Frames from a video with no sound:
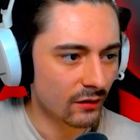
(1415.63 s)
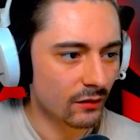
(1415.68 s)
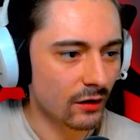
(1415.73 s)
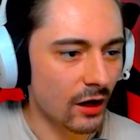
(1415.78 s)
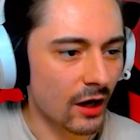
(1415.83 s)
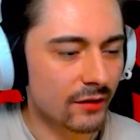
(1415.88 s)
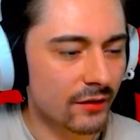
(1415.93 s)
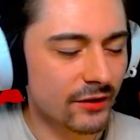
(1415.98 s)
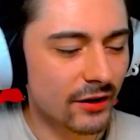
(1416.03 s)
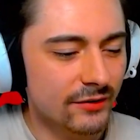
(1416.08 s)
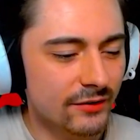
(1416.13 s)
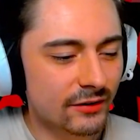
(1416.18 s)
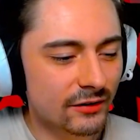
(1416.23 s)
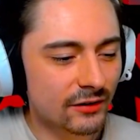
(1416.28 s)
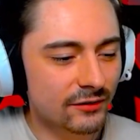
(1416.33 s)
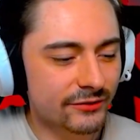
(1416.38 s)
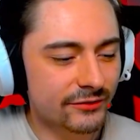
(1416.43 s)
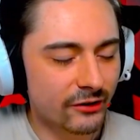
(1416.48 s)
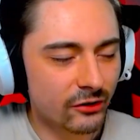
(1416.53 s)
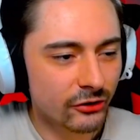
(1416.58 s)
Like,
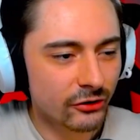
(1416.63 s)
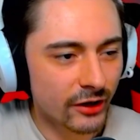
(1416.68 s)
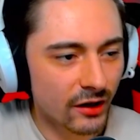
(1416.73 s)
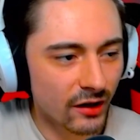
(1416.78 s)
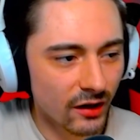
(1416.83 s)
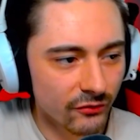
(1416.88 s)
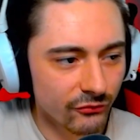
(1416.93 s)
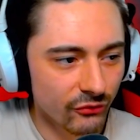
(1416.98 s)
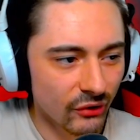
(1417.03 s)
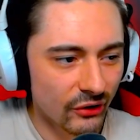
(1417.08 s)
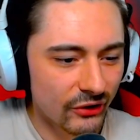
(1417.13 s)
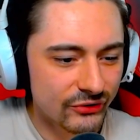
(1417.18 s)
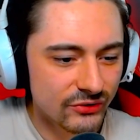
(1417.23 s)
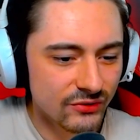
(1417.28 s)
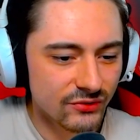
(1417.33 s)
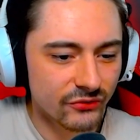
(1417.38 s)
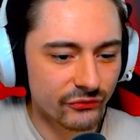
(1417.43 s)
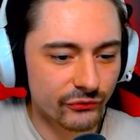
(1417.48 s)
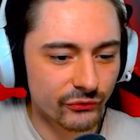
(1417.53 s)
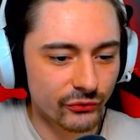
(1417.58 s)
they're looking at
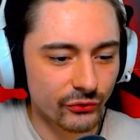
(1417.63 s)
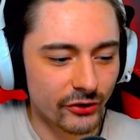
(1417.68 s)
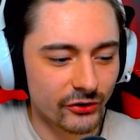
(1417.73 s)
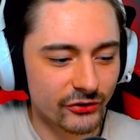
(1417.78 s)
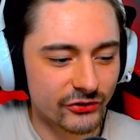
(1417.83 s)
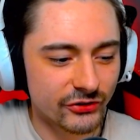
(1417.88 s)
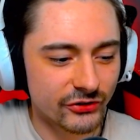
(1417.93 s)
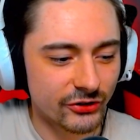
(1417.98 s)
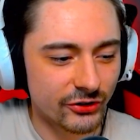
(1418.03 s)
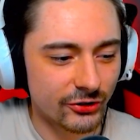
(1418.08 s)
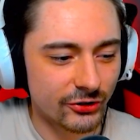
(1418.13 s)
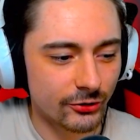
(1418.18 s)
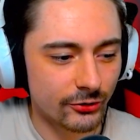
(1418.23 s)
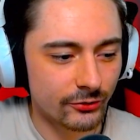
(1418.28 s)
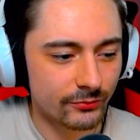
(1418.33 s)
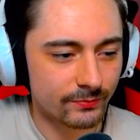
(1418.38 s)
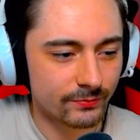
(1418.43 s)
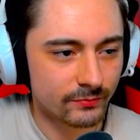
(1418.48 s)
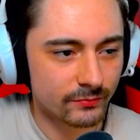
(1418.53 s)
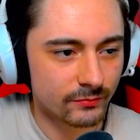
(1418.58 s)
reasons for it to,
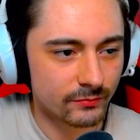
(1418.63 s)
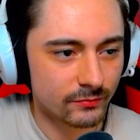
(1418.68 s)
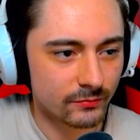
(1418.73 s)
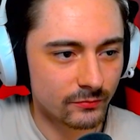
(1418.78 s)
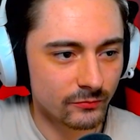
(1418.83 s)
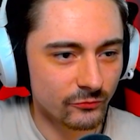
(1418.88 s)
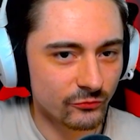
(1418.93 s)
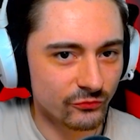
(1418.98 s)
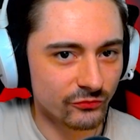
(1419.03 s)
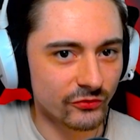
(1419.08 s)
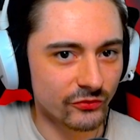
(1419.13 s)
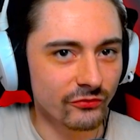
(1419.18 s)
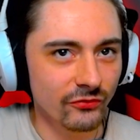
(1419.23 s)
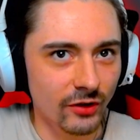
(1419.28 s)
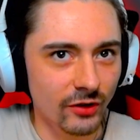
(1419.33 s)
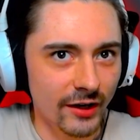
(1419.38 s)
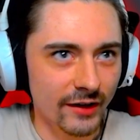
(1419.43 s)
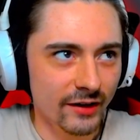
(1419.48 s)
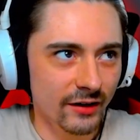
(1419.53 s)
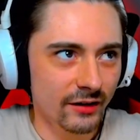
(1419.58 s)

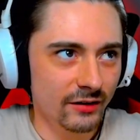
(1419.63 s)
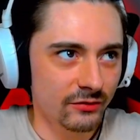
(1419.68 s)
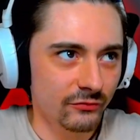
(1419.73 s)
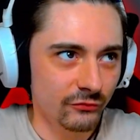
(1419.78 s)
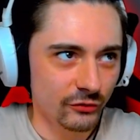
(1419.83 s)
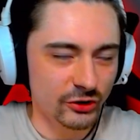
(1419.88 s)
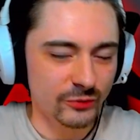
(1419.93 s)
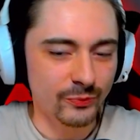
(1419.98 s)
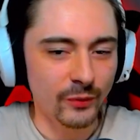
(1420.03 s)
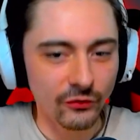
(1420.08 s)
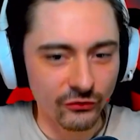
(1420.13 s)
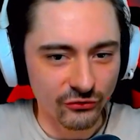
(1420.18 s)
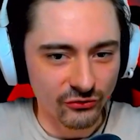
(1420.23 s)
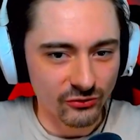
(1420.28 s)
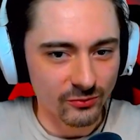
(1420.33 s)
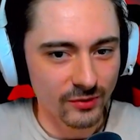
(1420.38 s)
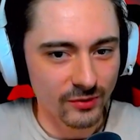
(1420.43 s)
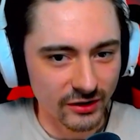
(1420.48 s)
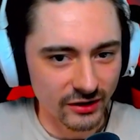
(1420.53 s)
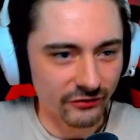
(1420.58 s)
like,
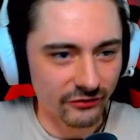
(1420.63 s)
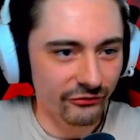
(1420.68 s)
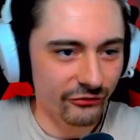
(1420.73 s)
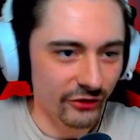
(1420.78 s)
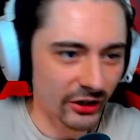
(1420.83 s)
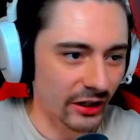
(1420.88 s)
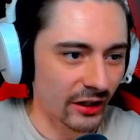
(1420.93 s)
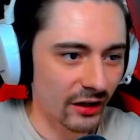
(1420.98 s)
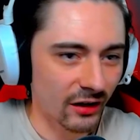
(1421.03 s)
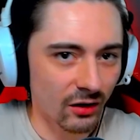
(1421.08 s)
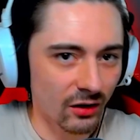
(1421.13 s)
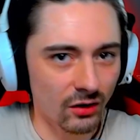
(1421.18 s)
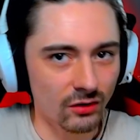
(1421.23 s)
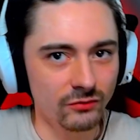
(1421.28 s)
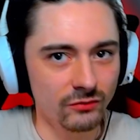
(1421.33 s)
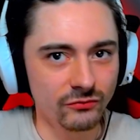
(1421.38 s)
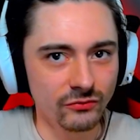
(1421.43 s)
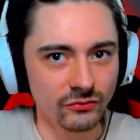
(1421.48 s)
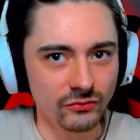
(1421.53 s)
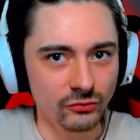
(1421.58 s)
responsibly
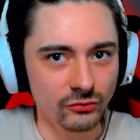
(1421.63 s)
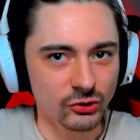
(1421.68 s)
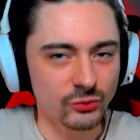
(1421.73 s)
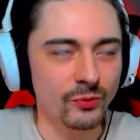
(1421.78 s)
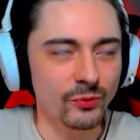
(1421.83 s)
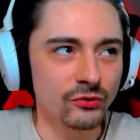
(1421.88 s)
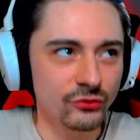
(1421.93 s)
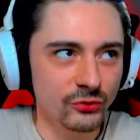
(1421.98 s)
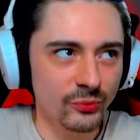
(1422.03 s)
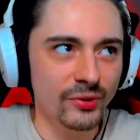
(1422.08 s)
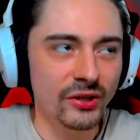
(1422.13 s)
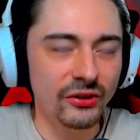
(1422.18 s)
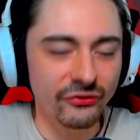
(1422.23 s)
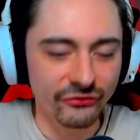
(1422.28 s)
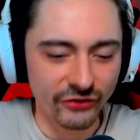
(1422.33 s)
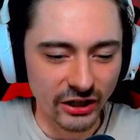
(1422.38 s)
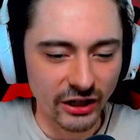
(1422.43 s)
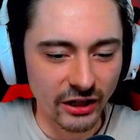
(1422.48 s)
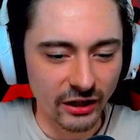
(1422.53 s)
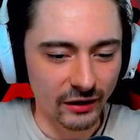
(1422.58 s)

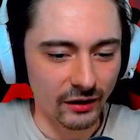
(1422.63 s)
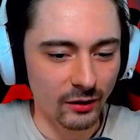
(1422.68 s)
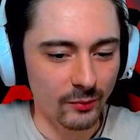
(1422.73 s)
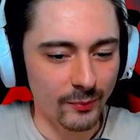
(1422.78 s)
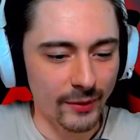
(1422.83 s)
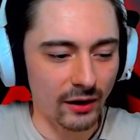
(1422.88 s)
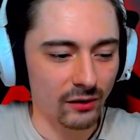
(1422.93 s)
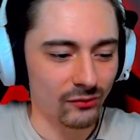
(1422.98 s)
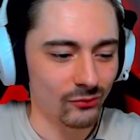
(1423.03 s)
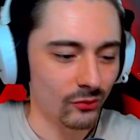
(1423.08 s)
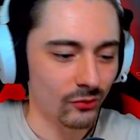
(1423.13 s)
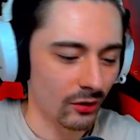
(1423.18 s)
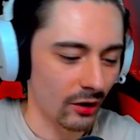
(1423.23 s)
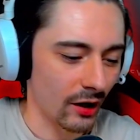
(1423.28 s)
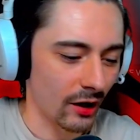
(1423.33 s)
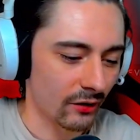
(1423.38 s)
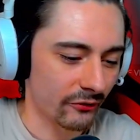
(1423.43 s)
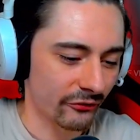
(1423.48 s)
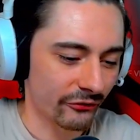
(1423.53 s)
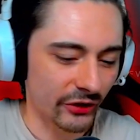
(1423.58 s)
thinking about,
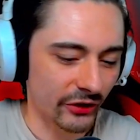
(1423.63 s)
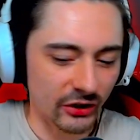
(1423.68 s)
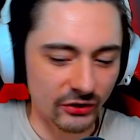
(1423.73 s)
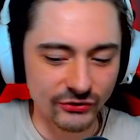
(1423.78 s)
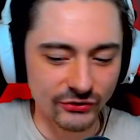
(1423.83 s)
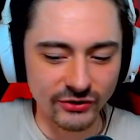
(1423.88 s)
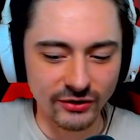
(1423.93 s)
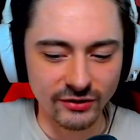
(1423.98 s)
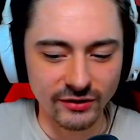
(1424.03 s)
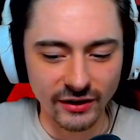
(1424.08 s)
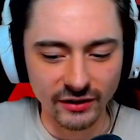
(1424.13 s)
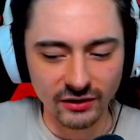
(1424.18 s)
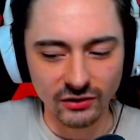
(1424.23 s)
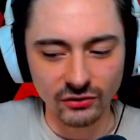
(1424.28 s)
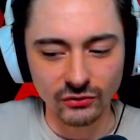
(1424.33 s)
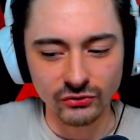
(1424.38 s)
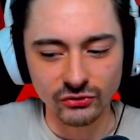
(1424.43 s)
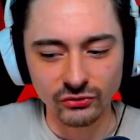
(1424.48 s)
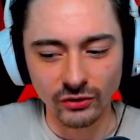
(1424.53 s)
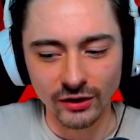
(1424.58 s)
like, things that they
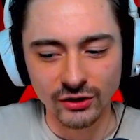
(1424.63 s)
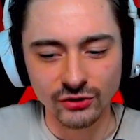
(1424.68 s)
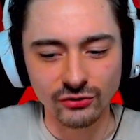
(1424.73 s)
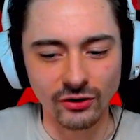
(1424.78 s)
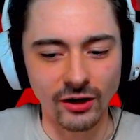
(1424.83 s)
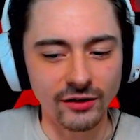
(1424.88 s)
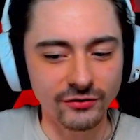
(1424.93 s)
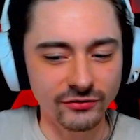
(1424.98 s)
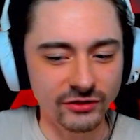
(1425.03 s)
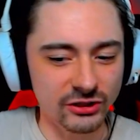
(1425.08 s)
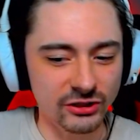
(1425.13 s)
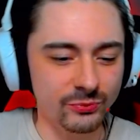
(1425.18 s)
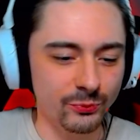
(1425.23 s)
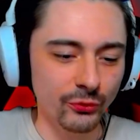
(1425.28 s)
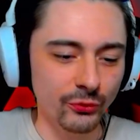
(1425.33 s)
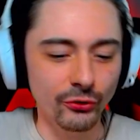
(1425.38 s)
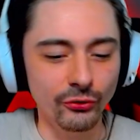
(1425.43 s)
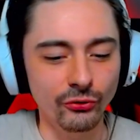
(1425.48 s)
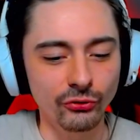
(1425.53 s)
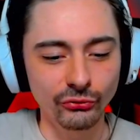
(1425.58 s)
could, like, try and
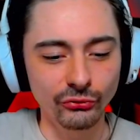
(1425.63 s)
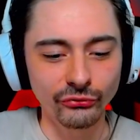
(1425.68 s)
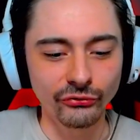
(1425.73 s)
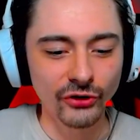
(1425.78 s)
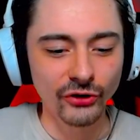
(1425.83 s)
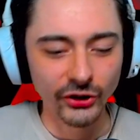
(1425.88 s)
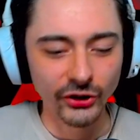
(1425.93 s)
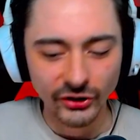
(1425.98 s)
disprove...